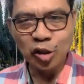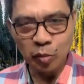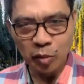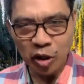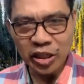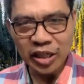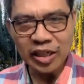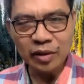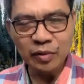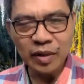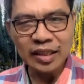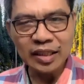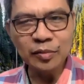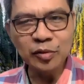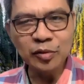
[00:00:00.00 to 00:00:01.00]
morning and
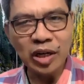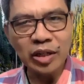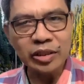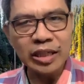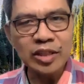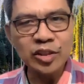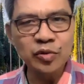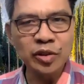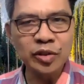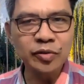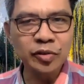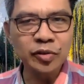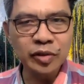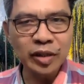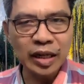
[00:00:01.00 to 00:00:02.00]
welcome to our God's Word
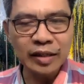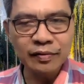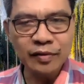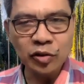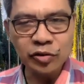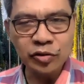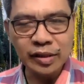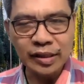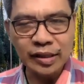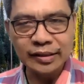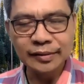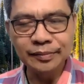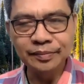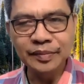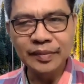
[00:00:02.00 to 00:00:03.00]
for Today
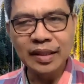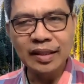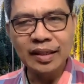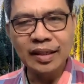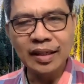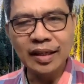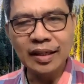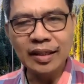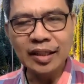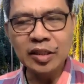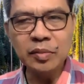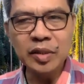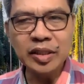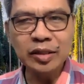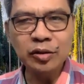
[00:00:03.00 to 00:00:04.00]
devotional. And let
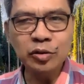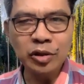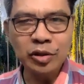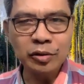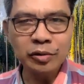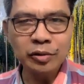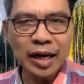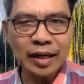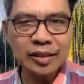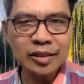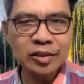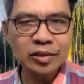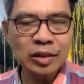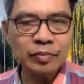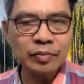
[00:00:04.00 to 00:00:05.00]
me read to you
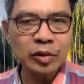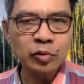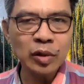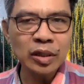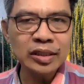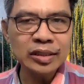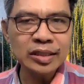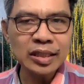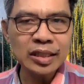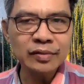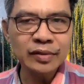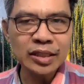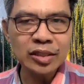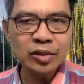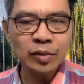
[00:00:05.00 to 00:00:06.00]
Acts chapter 26,
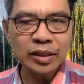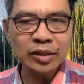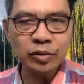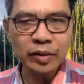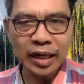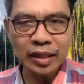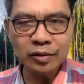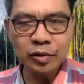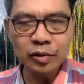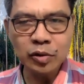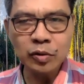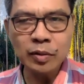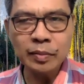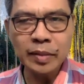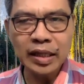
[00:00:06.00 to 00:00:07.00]
verse 1 to 8,
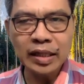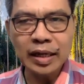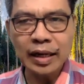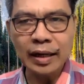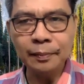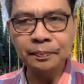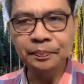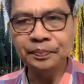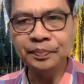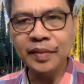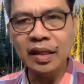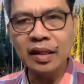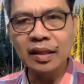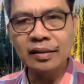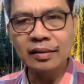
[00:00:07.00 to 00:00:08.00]
which will be the
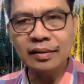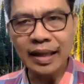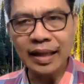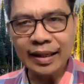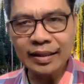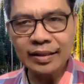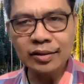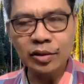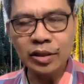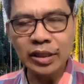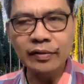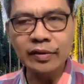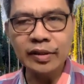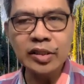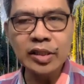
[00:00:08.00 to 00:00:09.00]
text or
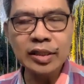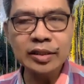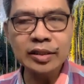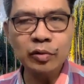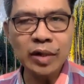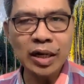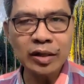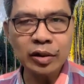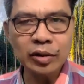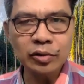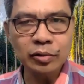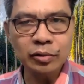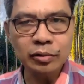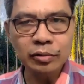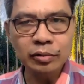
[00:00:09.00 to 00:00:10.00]
the verses that we are going
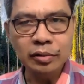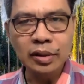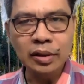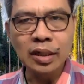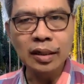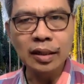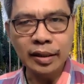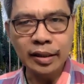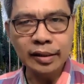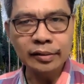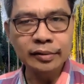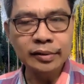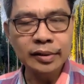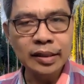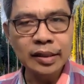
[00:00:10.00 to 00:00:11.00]
to
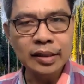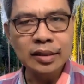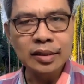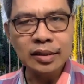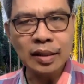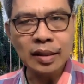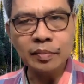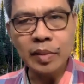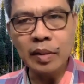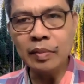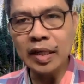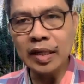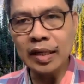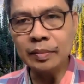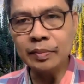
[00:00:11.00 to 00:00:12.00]
learn some
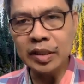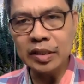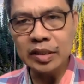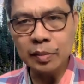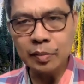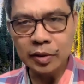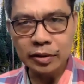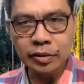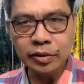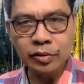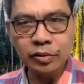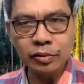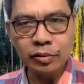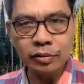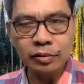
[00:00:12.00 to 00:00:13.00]
biblical principles
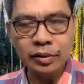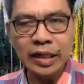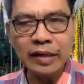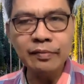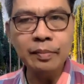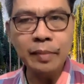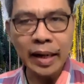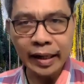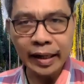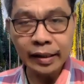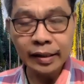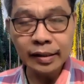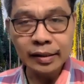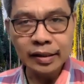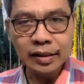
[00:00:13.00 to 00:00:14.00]
to live
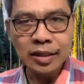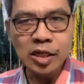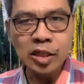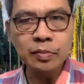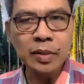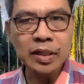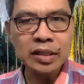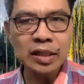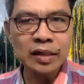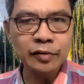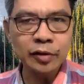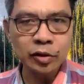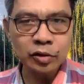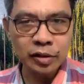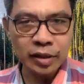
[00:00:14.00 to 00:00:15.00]
by, especially
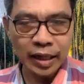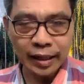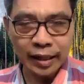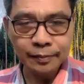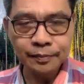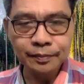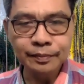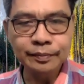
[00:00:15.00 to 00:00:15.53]
for today.